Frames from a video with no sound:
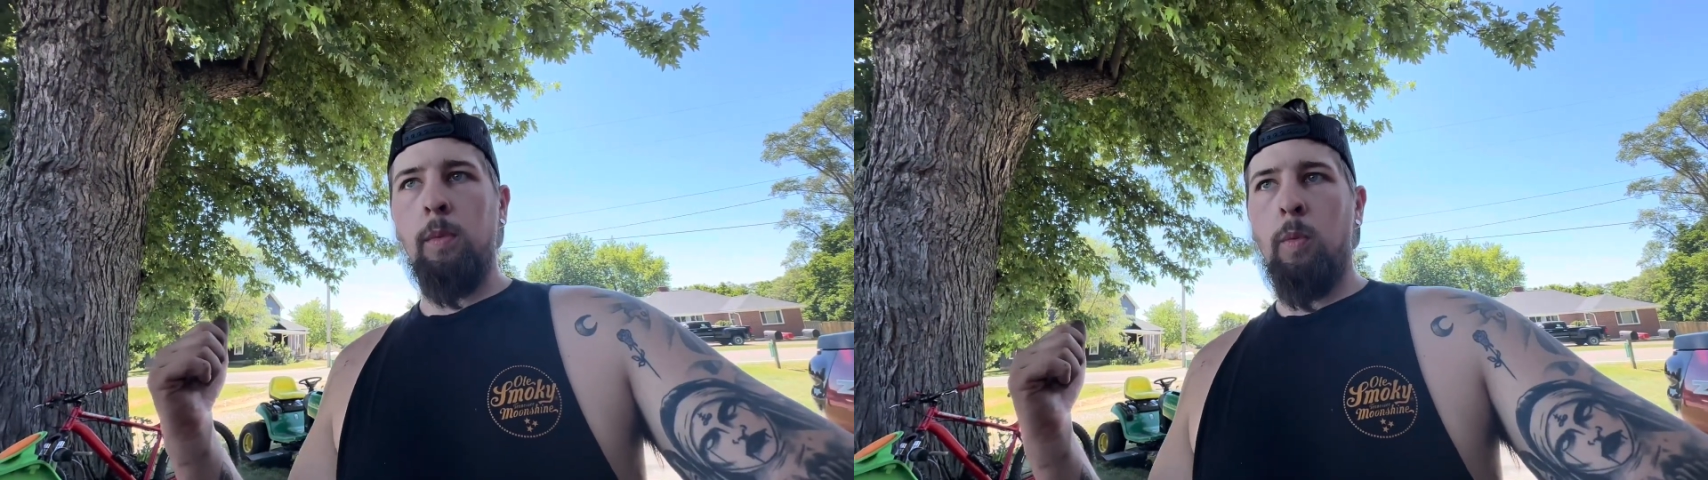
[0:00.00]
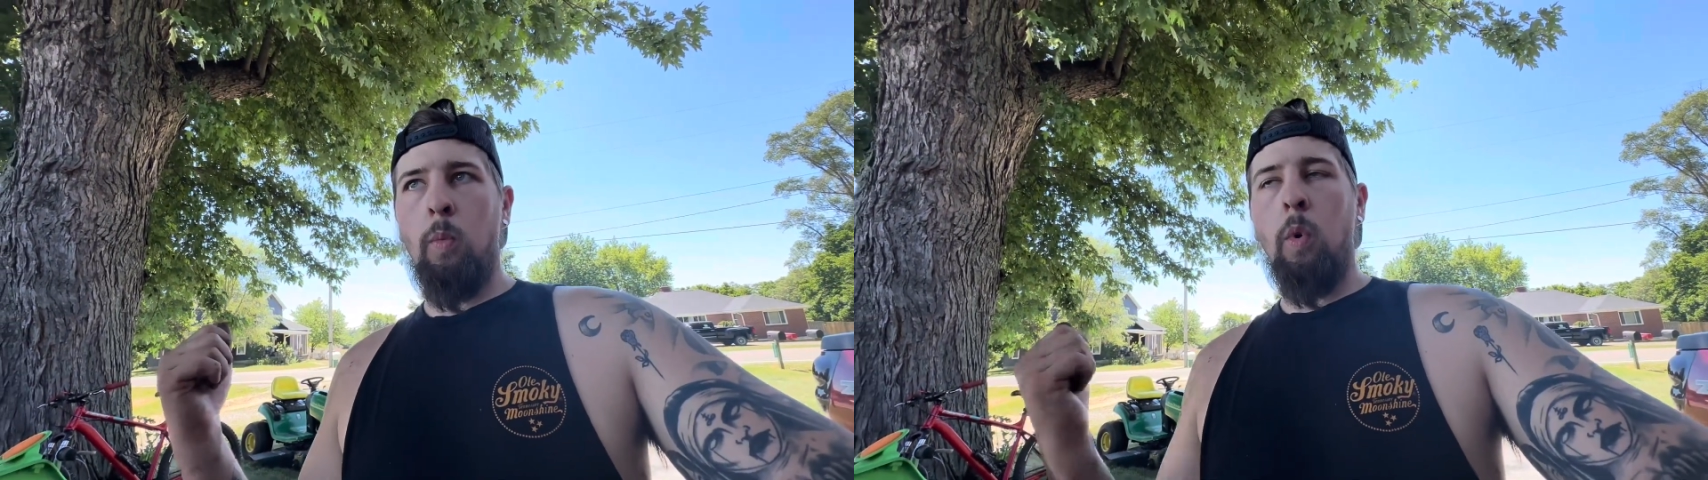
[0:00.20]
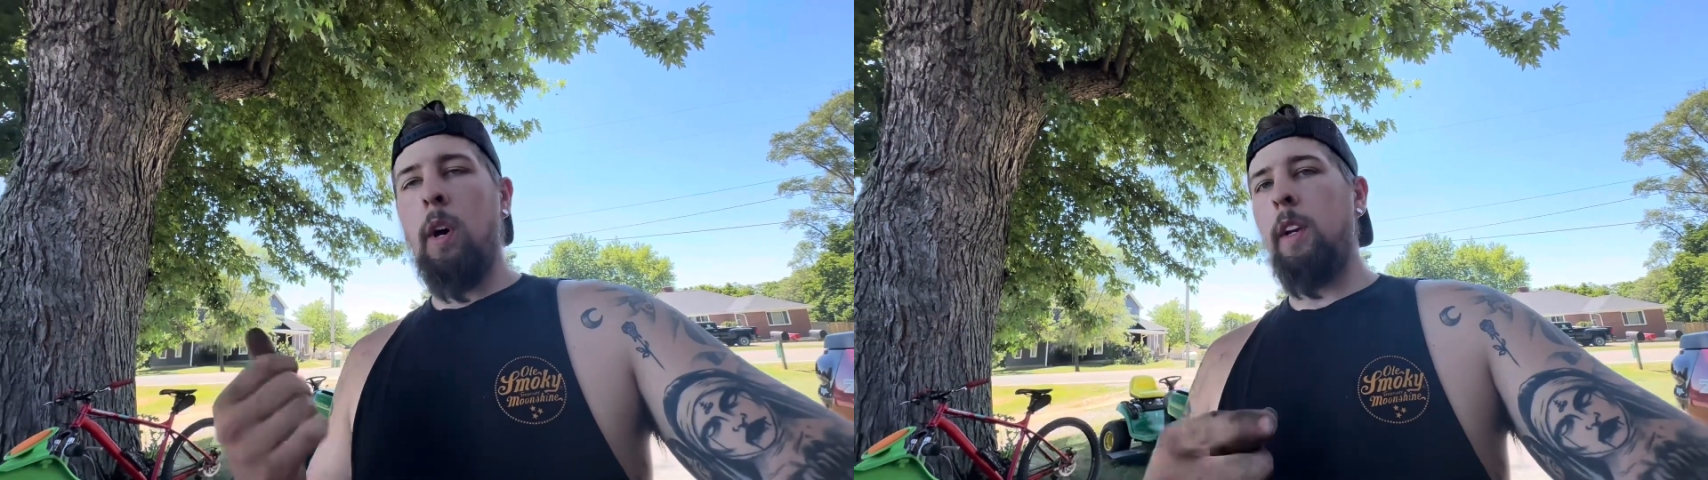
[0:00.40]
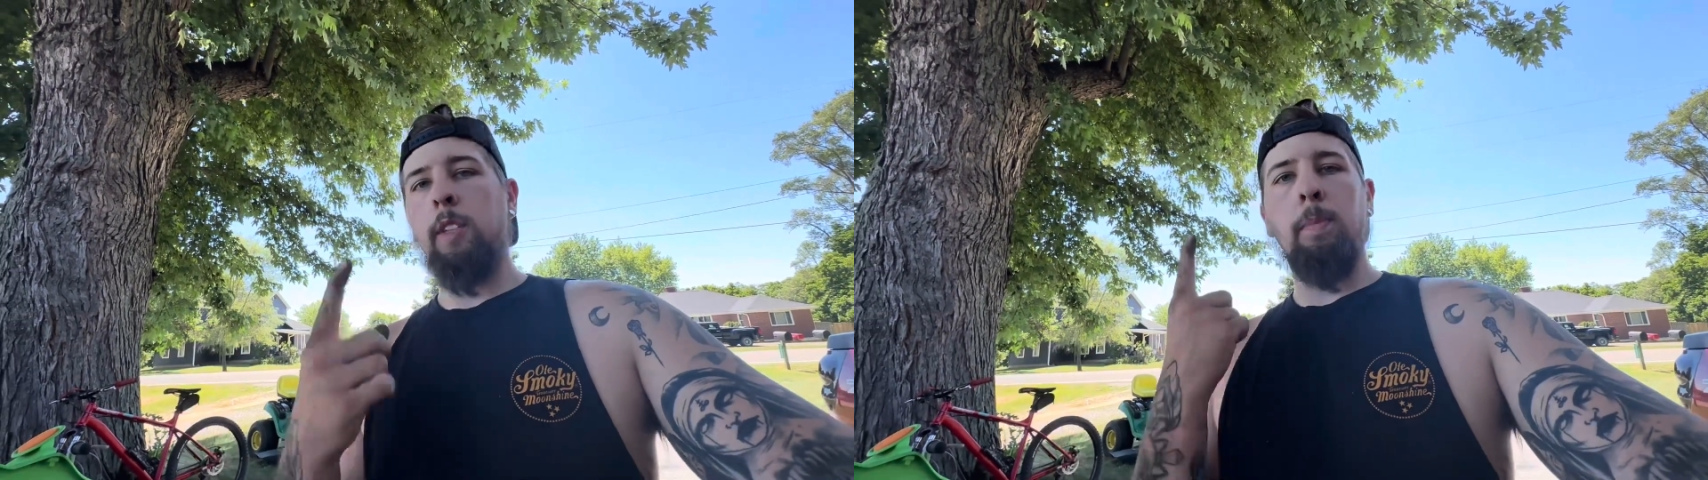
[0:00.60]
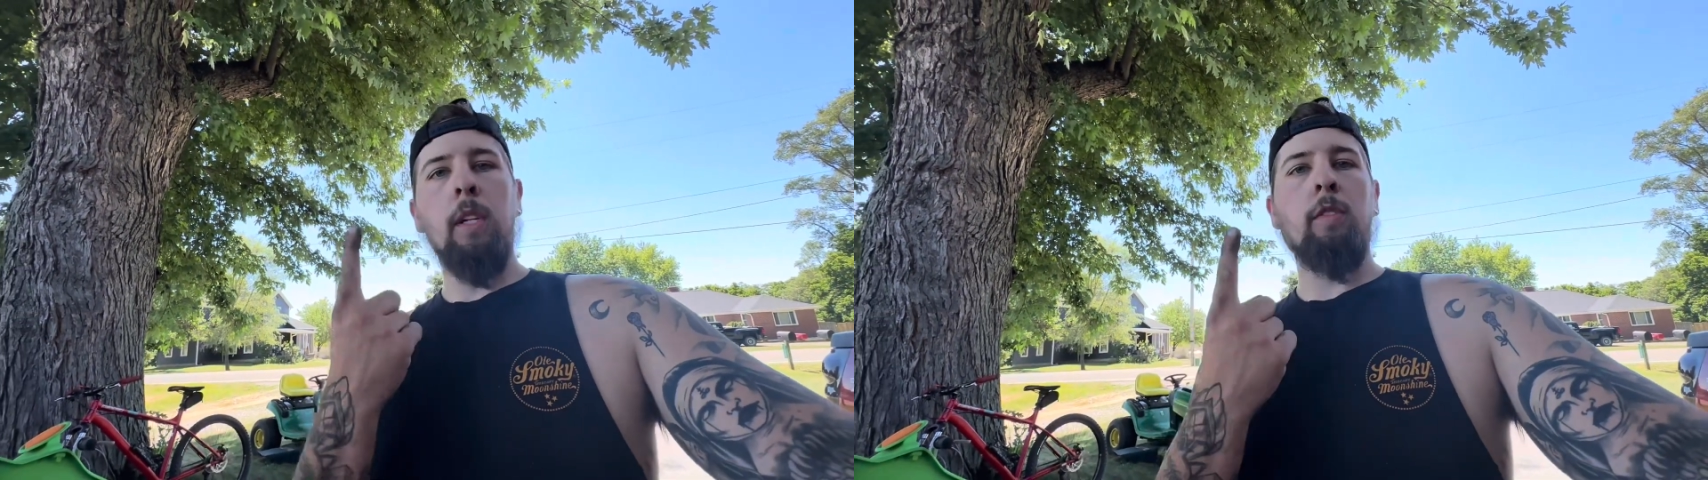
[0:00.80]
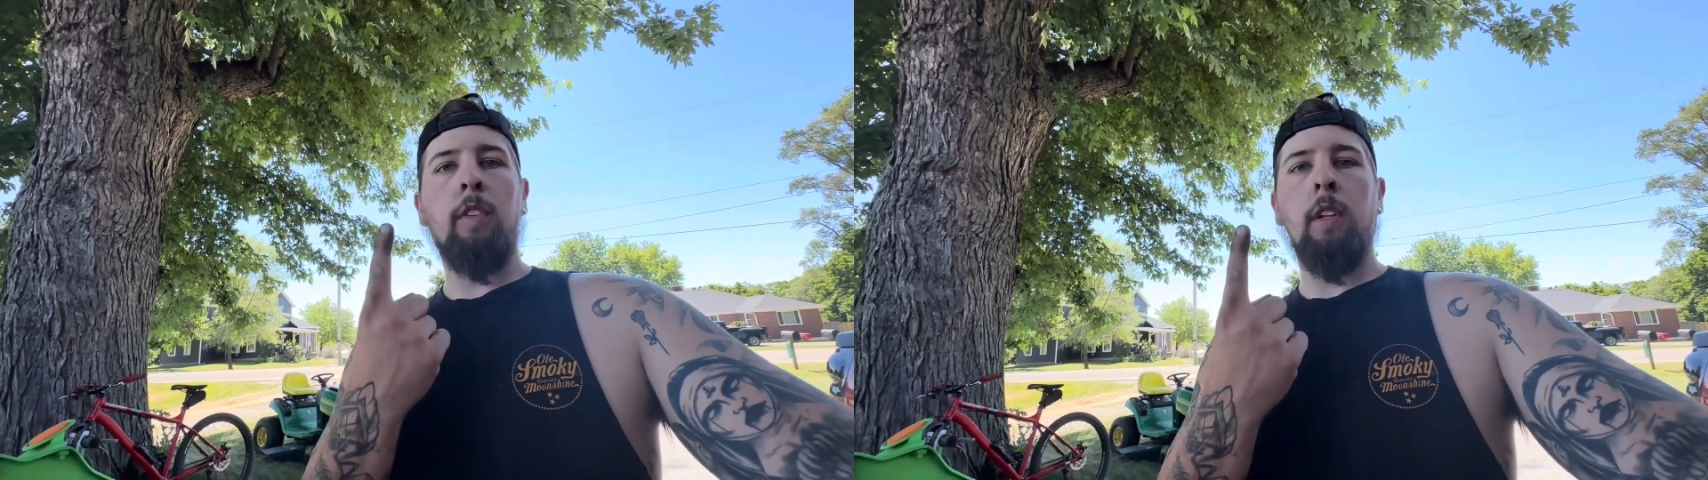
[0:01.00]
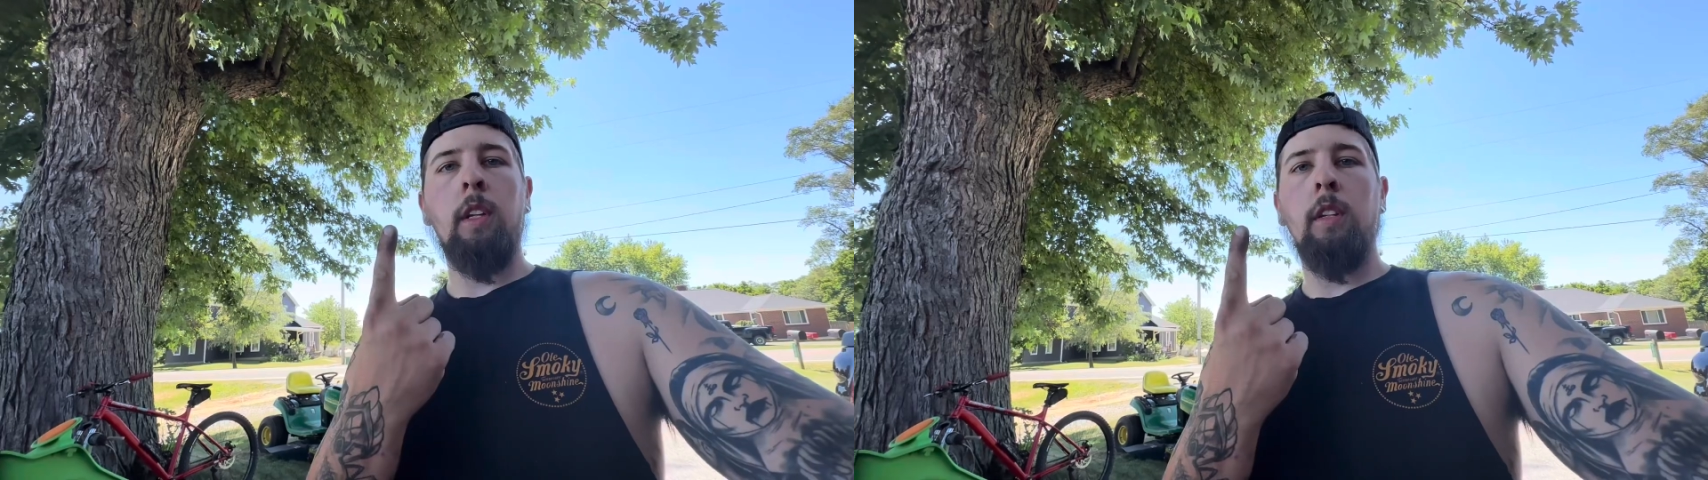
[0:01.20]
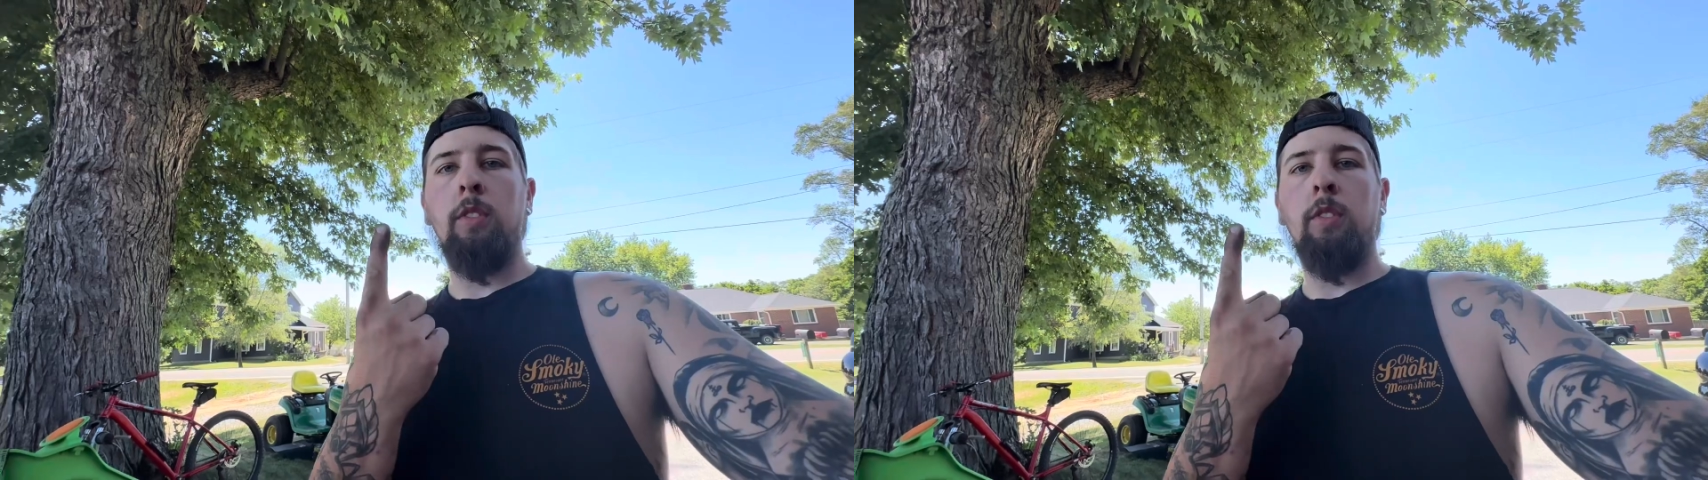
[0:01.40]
one, it's budget friendly.